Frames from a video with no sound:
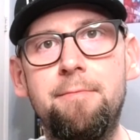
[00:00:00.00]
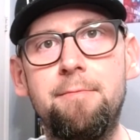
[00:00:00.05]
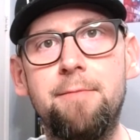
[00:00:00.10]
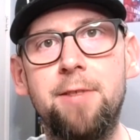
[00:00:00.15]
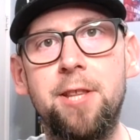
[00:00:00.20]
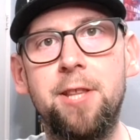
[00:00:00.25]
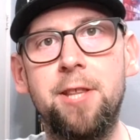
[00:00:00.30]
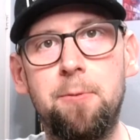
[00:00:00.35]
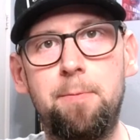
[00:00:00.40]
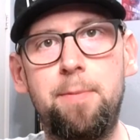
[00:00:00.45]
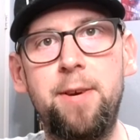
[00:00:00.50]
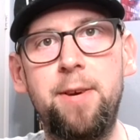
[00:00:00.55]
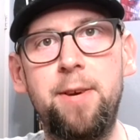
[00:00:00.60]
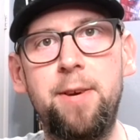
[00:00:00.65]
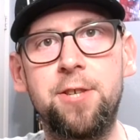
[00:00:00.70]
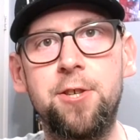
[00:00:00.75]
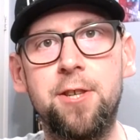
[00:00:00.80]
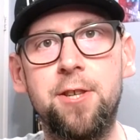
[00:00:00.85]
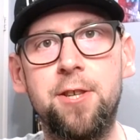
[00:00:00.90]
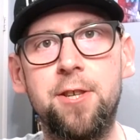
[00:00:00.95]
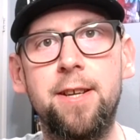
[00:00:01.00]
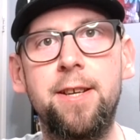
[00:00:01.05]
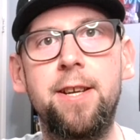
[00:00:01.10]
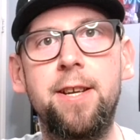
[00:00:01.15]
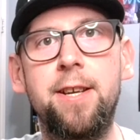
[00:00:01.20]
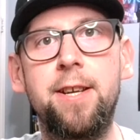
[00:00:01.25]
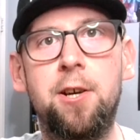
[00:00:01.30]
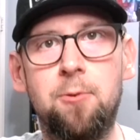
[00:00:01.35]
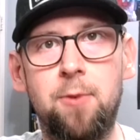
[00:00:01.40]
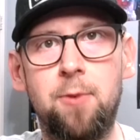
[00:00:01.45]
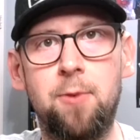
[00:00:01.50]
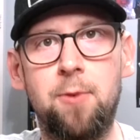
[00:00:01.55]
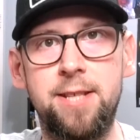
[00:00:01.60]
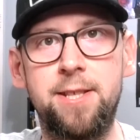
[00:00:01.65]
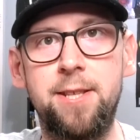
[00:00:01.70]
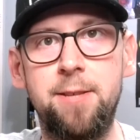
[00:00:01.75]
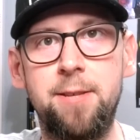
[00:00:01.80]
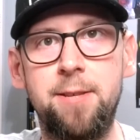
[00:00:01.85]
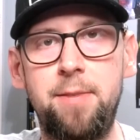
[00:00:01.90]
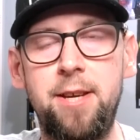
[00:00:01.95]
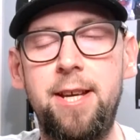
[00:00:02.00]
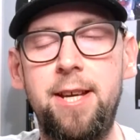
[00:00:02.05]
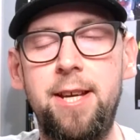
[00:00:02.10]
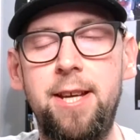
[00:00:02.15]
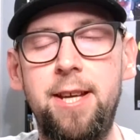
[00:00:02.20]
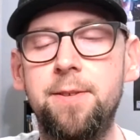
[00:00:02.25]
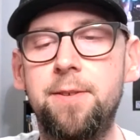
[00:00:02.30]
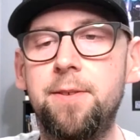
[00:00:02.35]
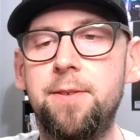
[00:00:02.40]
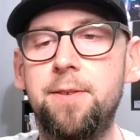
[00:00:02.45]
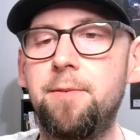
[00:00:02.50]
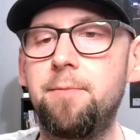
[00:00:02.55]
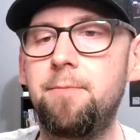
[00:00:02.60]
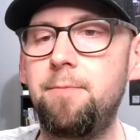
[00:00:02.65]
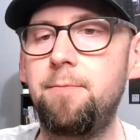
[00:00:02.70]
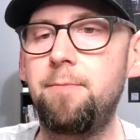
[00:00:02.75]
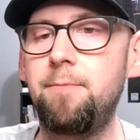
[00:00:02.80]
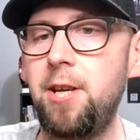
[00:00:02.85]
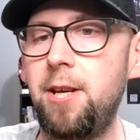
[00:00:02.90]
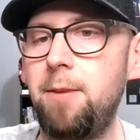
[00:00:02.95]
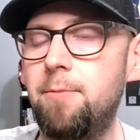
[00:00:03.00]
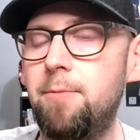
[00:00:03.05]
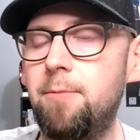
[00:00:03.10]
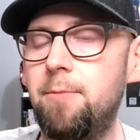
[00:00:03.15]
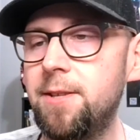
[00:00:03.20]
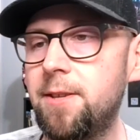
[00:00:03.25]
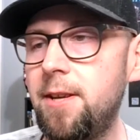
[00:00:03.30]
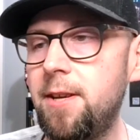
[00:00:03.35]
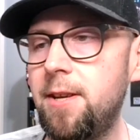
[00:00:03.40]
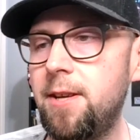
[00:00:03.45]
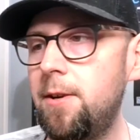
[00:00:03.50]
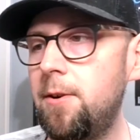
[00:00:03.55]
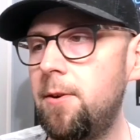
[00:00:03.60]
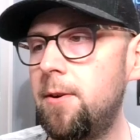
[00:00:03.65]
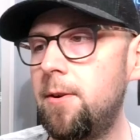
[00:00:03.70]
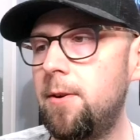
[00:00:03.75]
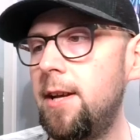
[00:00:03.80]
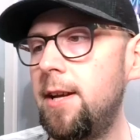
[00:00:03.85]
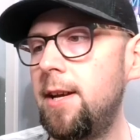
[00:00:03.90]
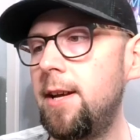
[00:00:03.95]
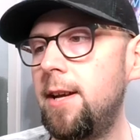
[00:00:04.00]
little picture, you know, rest in peace, Jay Briscoe.